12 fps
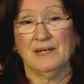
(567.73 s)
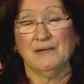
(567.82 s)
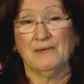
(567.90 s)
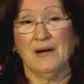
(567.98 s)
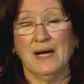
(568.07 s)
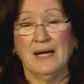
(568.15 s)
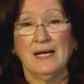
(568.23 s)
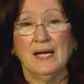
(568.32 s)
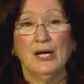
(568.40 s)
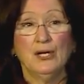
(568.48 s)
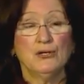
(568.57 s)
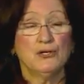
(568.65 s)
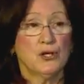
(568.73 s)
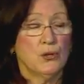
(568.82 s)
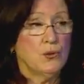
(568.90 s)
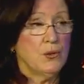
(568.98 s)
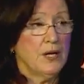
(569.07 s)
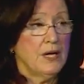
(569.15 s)
Right?
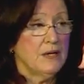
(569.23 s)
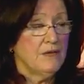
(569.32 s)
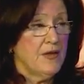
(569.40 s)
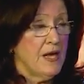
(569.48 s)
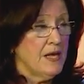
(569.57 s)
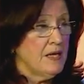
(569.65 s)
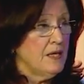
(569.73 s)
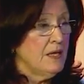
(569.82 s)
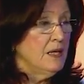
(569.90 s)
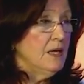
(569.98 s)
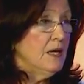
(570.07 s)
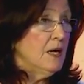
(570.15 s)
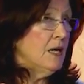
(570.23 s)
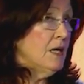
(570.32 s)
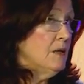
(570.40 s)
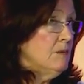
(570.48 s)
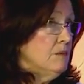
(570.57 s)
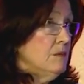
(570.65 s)
So then
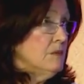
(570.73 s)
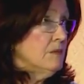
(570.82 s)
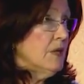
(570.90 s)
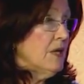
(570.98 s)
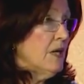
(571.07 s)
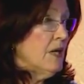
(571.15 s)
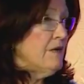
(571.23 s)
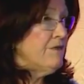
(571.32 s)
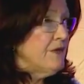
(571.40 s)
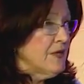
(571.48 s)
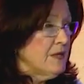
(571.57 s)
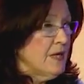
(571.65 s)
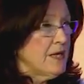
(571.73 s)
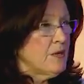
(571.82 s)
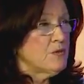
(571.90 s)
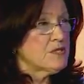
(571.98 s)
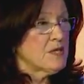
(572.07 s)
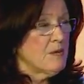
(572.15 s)
um, I felt like
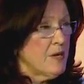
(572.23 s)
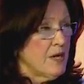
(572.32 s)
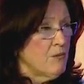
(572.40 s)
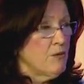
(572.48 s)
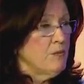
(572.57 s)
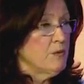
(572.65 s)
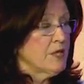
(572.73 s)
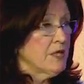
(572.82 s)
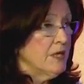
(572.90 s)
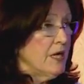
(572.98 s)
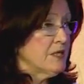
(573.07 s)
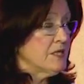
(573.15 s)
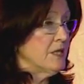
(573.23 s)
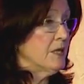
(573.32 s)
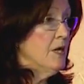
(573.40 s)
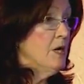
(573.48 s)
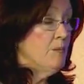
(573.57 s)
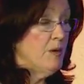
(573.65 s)
somehow we were connecting,
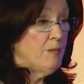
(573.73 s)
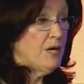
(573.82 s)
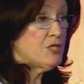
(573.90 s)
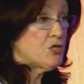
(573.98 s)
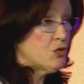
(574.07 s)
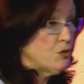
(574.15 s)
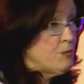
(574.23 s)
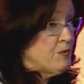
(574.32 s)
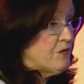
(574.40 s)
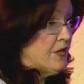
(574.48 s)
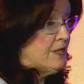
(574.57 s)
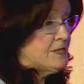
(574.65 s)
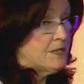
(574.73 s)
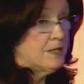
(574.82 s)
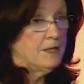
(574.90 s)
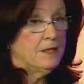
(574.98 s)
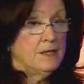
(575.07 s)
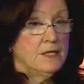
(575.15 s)
but my
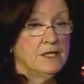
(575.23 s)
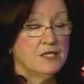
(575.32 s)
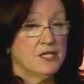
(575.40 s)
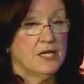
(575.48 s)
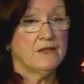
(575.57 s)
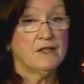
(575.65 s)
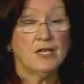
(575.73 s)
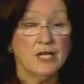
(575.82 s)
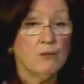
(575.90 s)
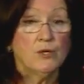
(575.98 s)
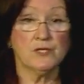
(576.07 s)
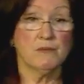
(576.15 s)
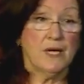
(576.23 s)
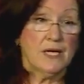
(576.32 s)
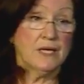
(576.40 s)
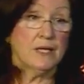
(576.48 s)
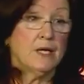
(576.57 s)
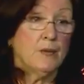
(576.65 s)
supervisor said that he wasn't
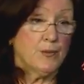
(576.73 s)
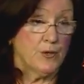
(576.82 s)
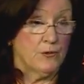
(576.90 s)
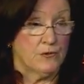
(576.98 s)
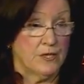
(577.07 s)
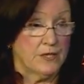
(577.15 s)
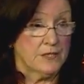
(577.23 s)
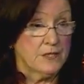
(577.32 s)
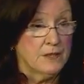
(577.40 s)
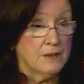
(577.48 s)
making any progress.